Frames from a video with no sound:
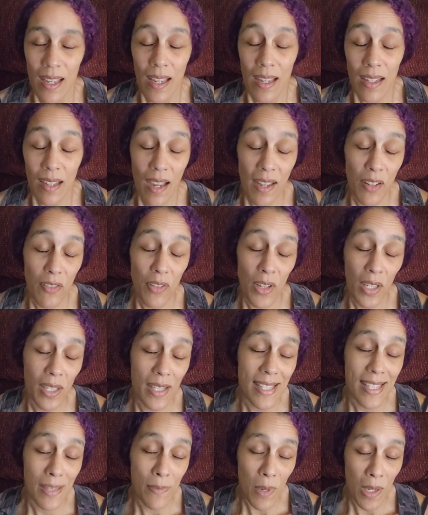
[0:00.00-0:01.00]
got a
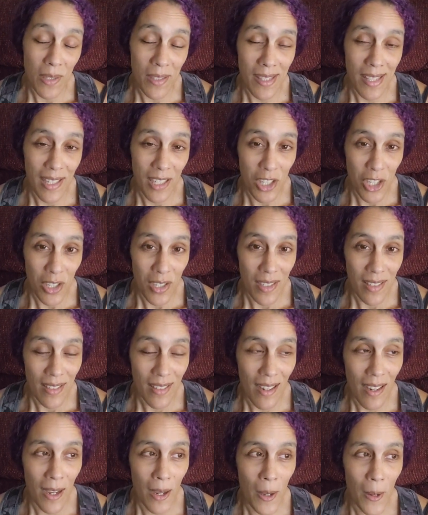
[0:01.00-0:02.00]
very small section.
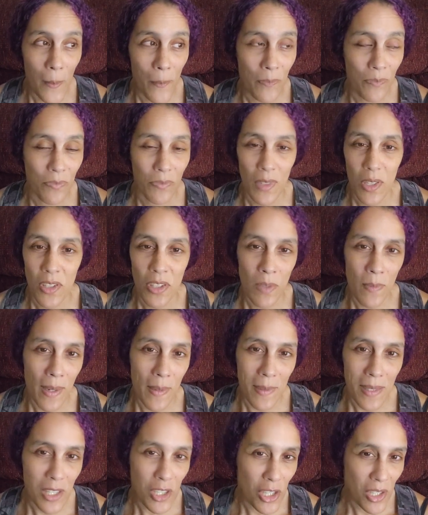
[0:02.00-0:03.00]
So
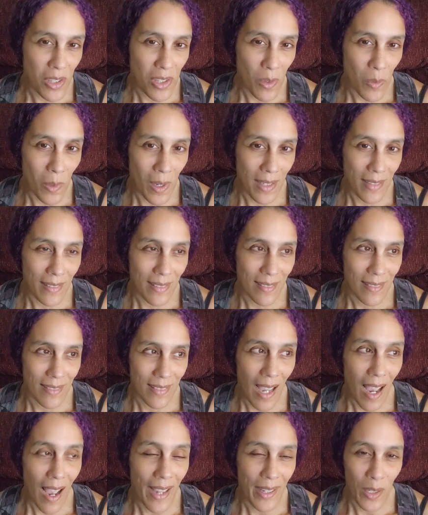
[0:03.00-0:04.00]
maybe it's just the one
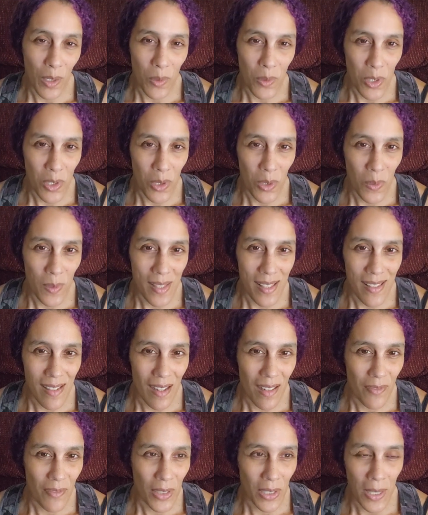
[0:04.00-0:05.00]
that I go to. It's
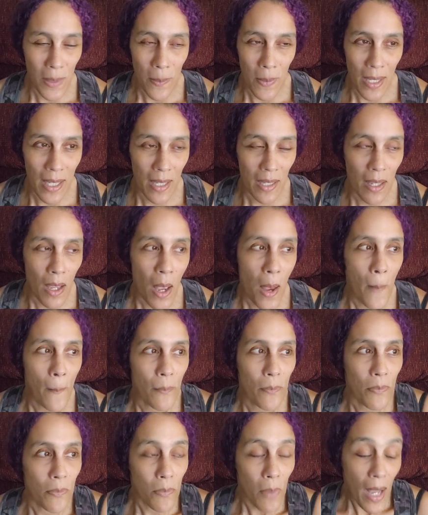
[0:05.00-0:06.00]
not very big.
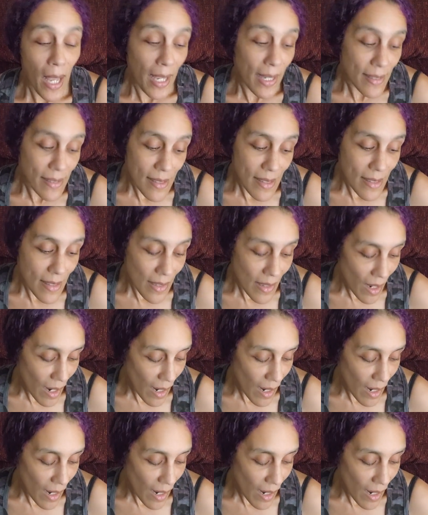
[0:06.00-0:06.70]
But